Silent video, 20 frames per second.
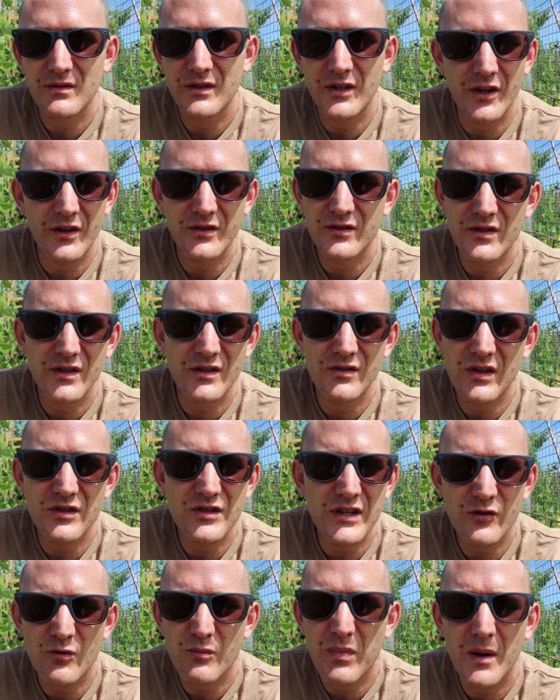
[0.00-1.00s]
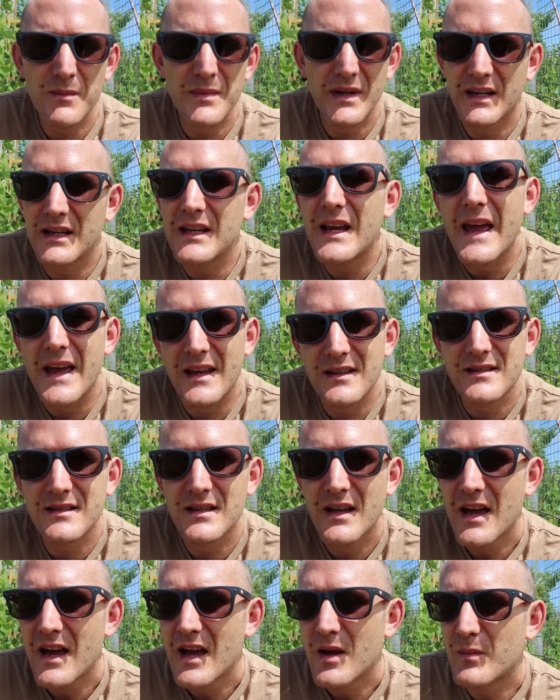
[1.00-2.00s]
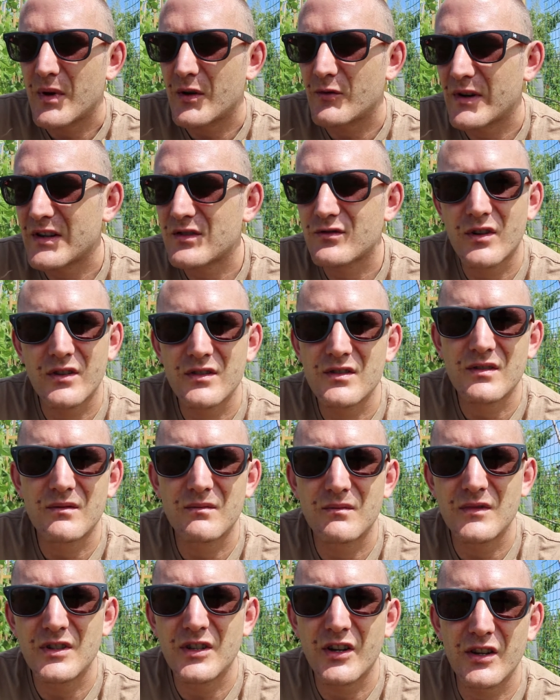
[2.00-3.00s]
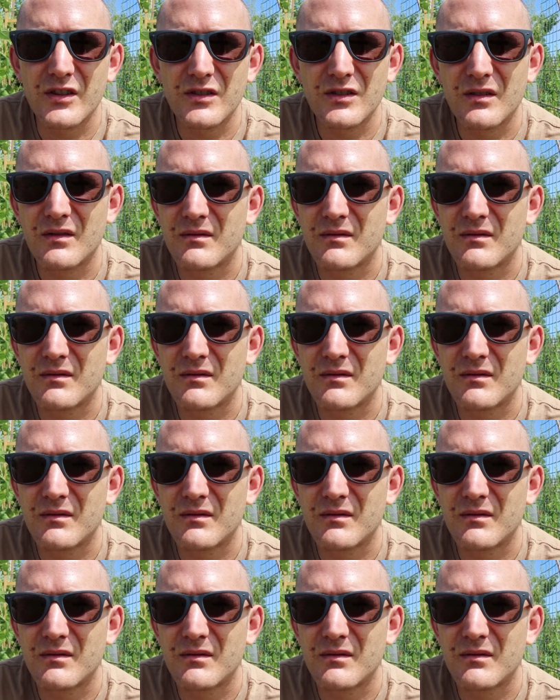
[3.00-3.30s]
You know, to the general public, yes, but restaurants, you know,